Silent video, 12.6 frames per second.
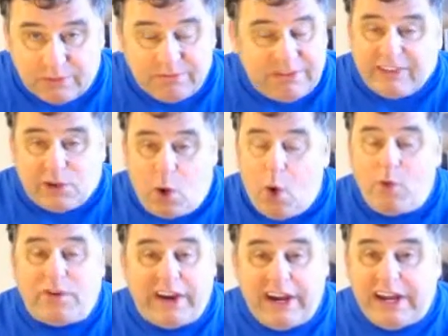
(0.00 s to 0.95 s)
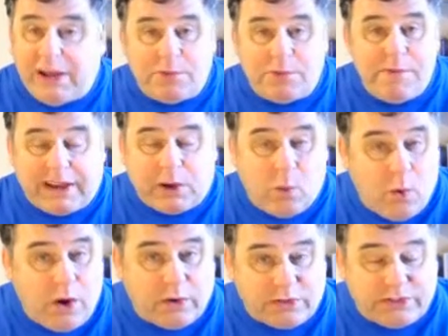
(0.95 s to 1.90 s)
Yes, overeating would make it
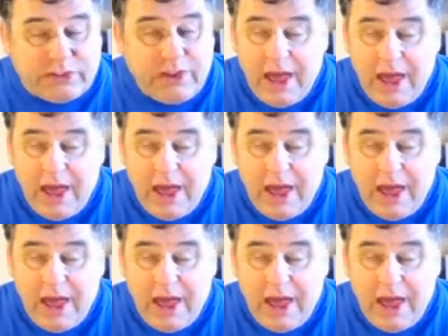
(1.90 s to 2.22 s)
worse,